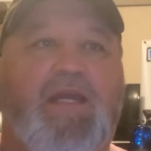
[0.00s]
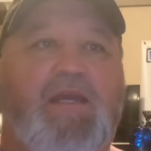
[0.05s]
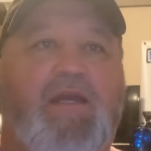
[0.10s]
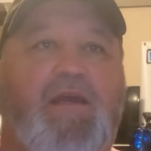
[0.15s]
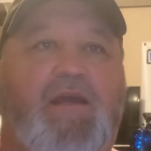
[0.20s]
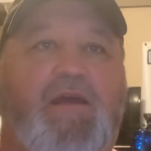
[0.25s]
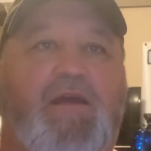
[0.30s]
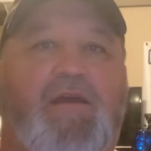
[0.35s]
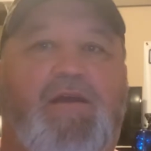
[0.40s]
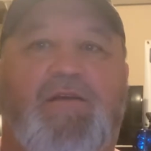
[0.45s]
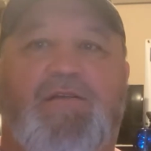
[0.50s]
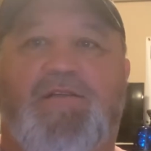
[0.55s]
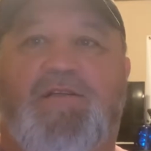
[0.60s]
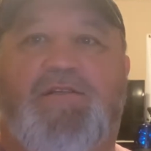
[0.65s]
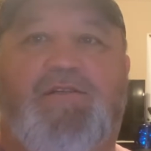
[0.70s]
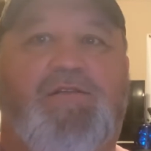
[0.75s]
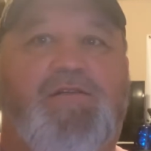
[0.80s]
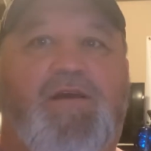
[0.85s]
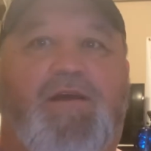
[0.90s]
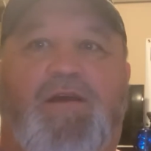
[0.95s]
because uh,
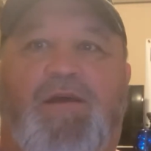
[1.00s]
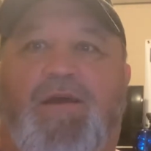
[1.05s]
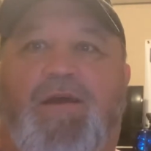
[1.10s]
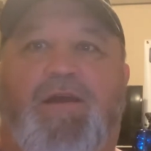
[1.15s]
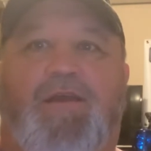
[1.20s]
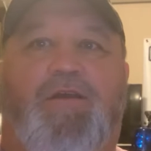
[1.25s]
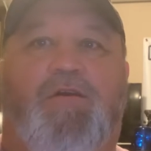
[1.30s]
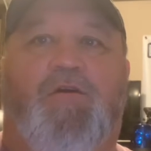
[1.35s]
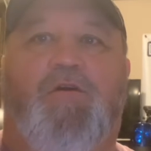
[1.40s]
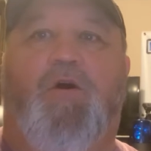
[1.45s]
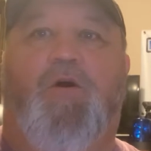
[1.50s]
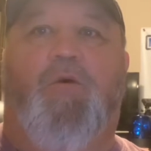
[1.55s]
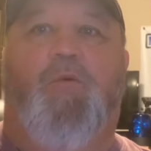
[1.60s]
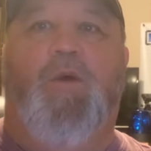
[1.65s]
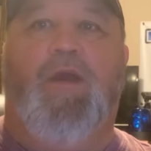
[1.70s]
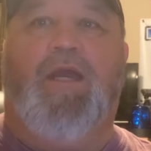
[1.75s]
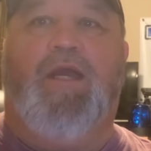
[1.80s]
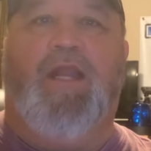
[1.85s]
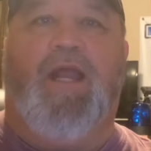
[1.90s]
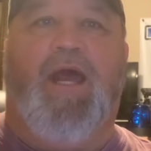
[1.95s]
it's you go a
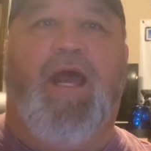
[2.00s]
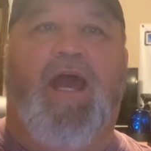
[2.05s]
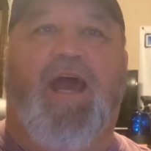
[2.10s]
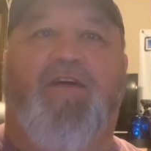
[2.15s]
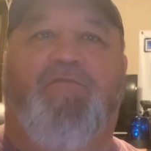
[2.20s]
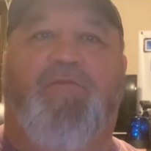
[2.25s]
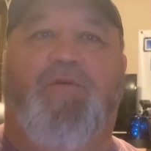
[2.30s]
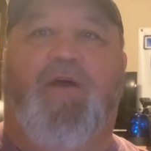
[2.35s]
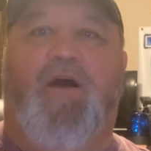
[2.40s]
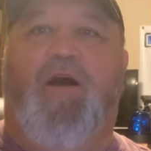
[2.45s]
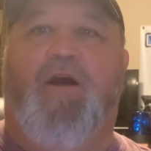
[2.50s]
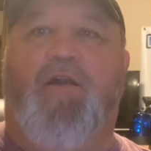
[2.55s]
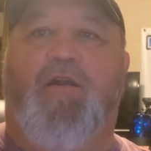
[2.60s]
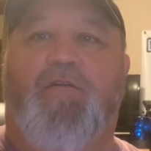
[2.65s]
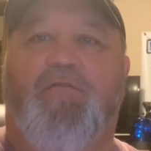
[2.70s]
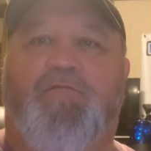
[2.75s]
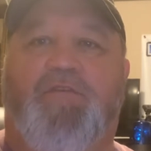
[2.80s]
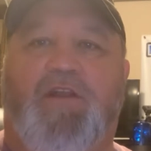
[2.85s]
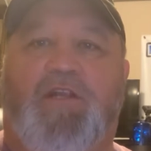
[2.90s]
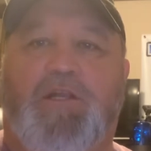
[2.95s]
week and a half with
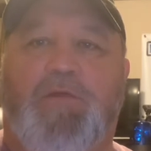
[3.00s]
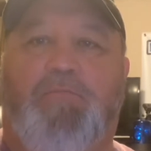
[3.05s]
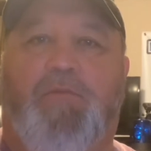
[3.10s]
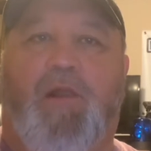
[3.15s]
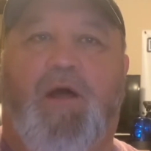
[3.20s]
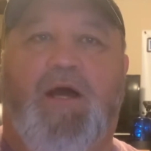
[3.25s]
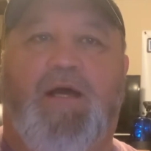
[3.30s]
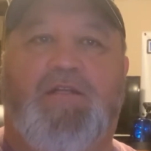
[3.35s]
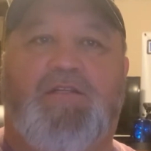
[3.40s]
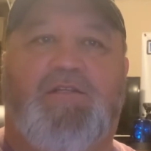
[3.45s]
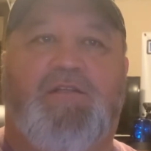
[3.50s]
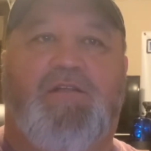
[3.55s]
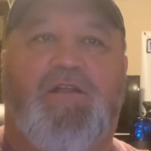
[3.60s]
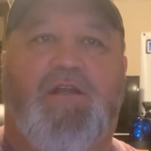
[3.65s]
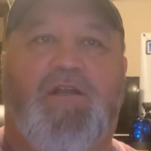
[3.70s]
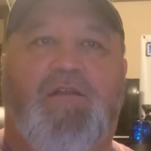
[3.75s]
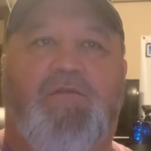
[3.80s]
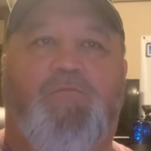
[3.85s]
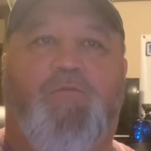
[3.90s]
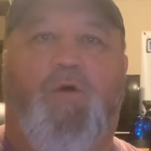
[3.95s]
150 plus and
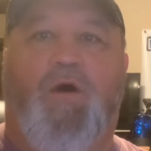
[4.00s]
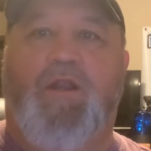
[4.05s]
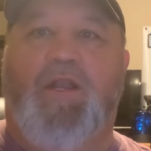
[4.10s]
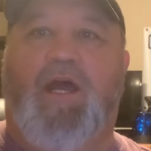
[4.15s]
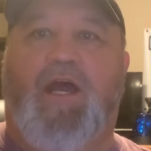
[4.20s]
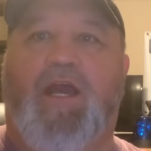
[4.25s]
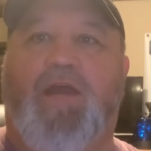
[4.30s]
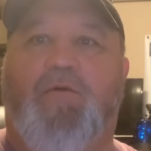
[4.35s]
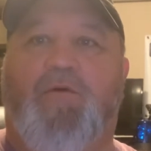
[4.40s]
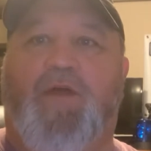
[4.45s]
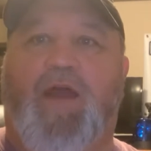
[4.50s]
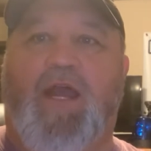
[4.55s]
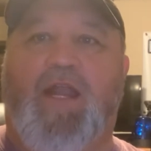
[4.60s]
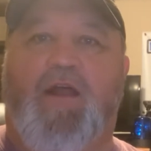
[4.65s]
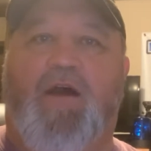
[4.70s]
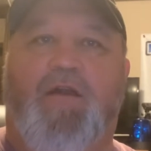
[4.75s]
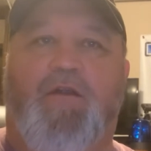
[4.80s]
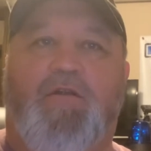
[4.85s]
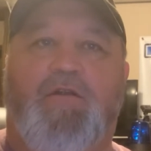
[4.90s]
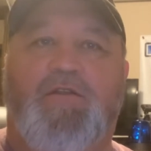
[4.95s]
then one day with
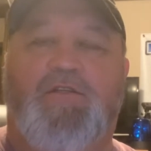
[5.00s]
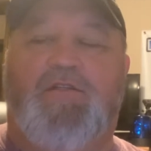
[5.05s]
800 in